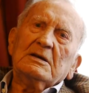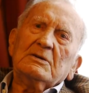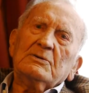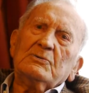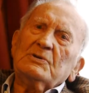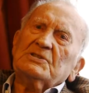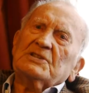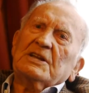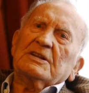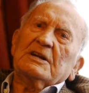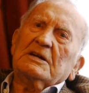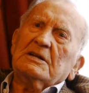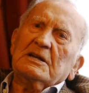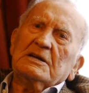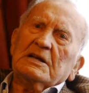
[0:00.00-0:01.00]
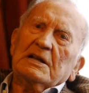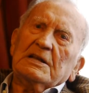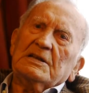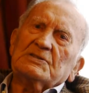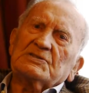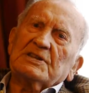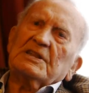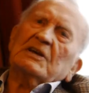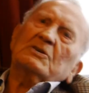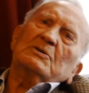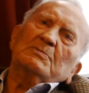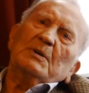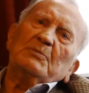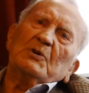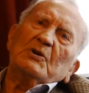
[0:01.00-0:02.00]
Oh, he said, not likely. He said, that could
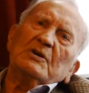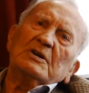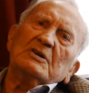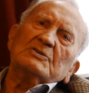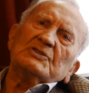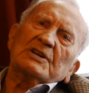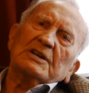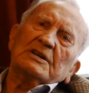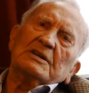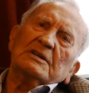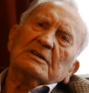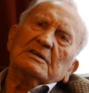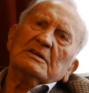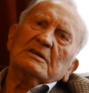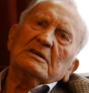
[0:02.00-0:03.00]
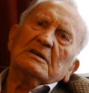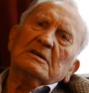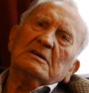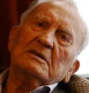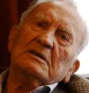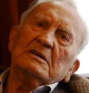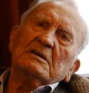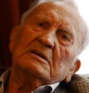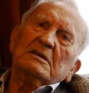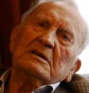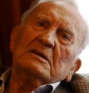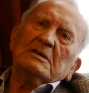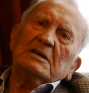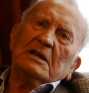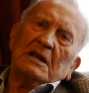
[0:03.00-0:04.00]
be blown out again.
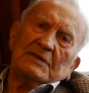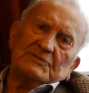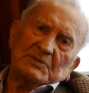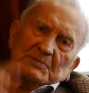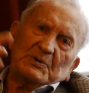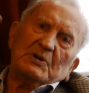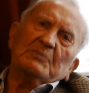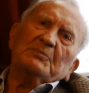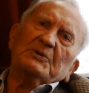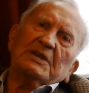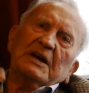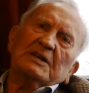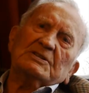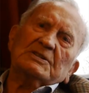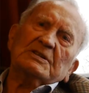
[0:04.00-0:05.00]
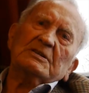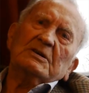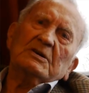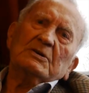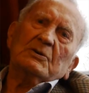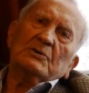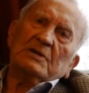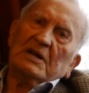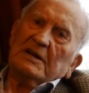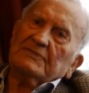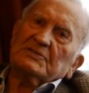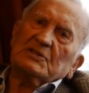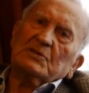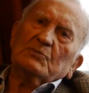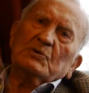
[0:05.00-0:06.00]
You'll have to put up with that until
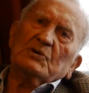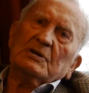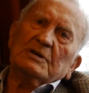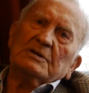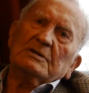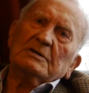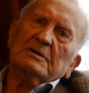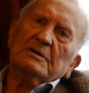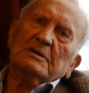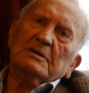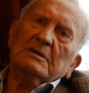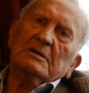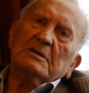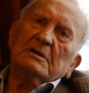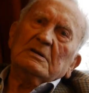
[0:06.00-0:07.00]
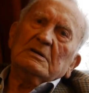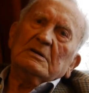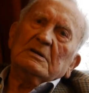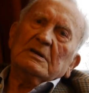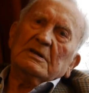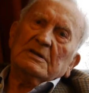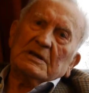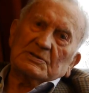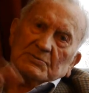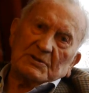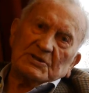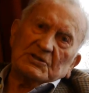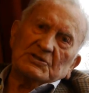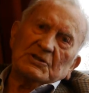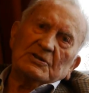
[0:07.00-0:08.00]
after the war. And that's what
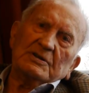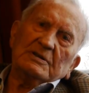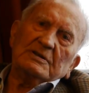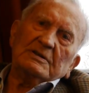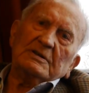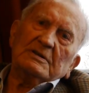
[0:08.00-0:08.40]
they done.